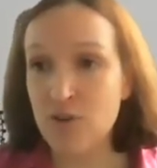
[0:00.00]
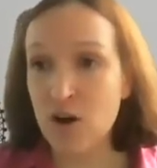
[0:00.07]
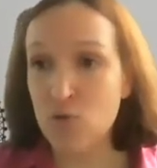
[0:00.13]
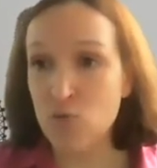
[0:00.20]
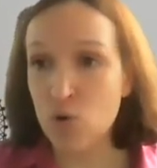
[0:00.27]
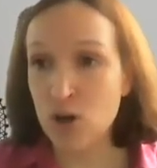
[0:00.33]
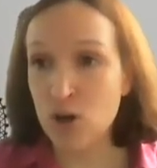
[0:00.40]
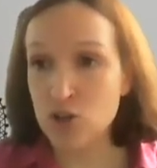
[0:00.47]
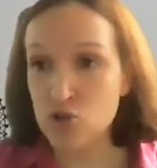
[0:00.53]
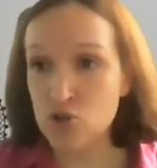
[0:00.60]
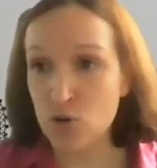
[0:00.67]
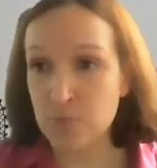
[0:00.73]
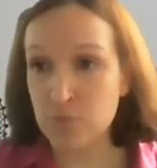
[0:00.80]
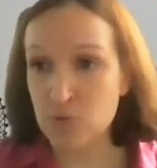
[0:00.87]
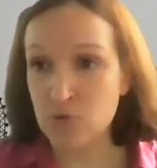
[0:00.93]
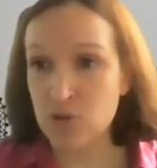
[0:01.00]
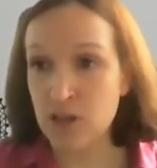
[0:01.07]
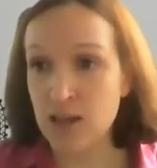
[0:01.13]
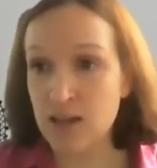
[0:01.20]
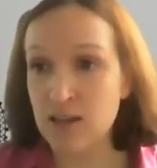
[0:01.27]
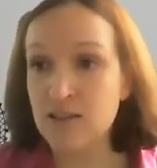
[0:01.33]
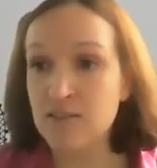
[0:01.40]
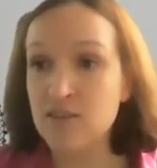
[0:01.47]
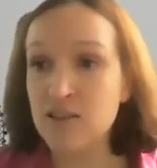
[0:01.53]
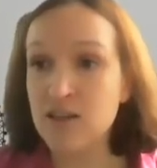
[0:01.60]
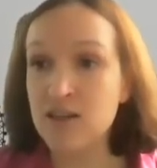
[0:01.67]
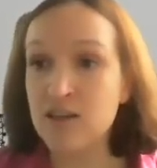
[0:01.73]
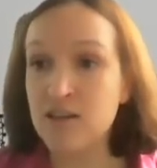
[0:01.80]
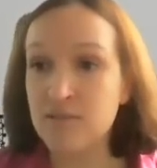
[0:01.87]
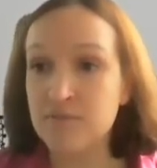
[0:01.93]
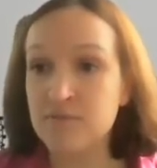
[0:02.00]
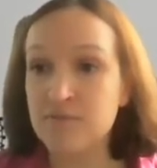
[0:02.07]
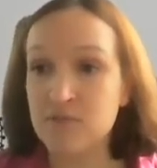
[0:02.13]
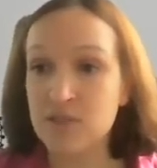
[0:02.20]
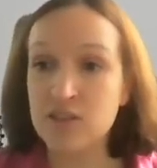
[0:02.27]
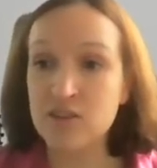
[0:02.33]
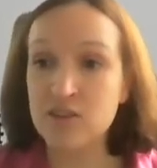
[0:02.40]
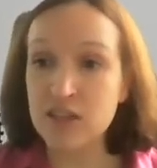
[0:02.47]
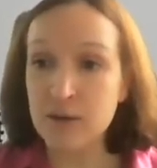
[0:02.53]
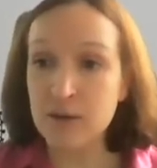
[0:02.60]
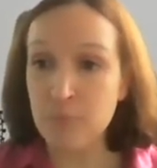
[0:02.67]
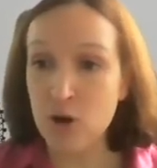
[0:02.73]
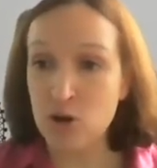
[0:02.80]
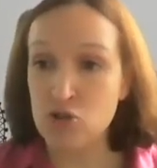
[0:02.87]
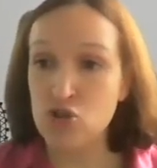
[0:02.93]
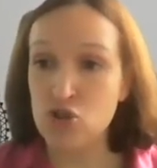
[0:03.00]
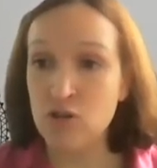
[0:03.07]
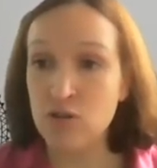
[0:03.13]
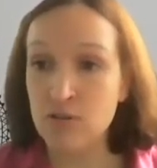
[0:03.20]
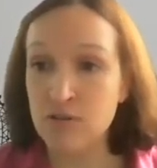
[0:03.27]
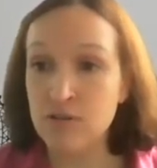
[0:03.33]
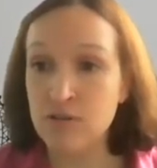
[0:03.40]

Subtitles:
our workshop today in the commercial.